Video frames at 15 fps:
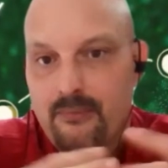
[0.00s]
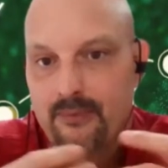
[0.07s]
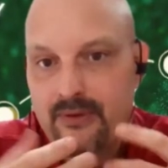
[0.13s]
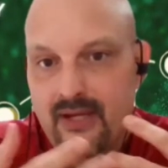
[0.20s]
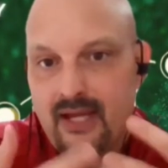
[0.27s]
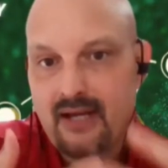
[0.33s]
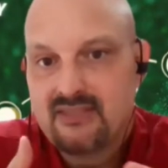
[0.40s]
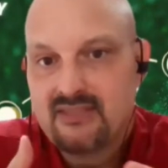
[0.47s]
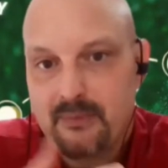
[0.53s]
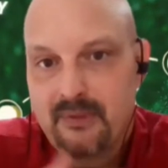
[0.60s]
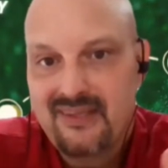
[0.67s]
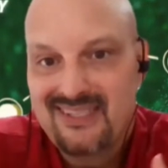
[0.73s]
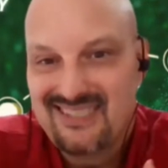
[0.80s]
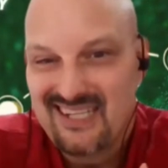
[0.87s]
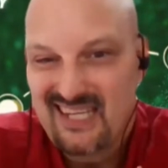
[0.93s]
When you have
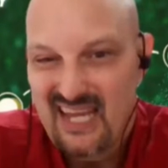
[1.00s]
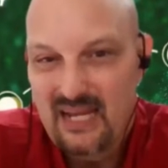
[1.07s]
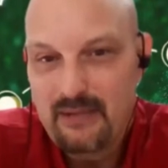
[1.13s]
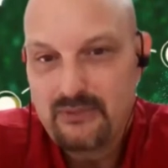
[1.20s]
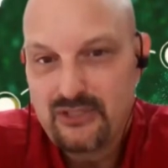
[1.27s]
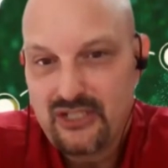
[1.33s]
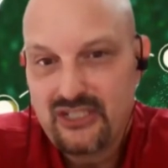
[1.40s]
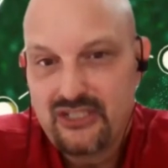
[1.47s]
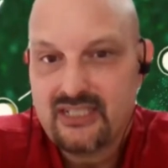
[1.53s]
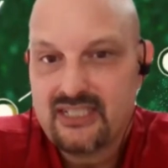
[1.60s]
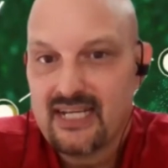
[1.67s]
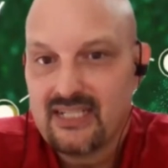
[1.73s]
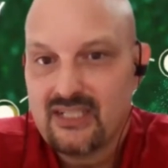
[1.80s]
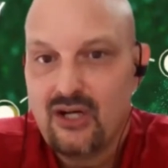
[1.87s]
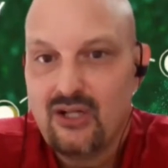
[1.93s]
something that's a game-changing
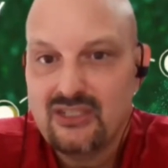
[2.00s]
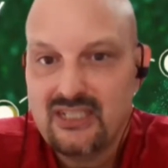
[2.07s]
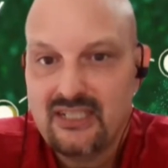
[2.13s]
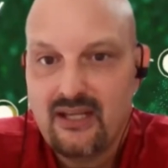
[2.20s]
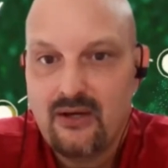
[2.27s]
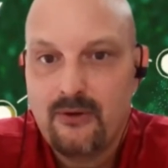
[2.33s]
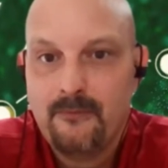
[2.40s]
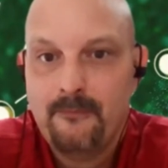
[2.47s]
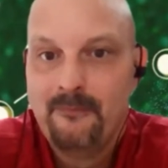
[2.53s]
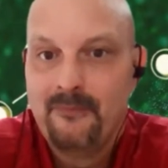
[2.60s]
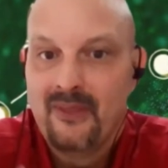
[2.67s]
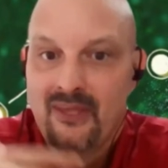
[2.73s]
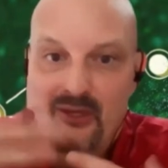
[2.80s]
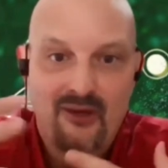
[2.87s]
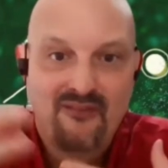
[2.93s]
technology, though,
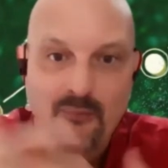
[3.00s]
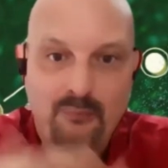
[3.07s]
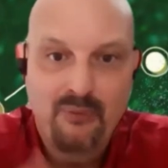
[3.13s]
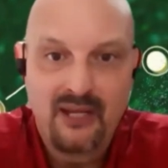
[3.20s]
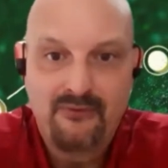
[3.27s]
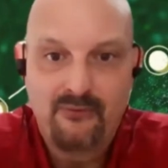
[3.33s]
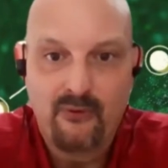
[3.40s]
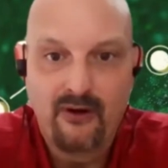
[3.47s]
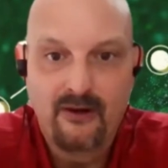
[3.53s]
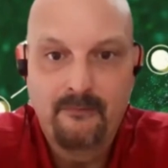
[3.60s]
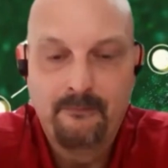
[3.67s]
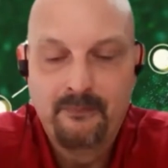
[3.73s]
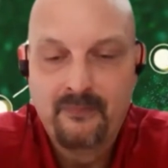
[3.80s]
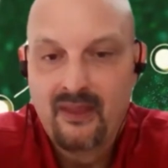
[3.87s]
you have to pay for it.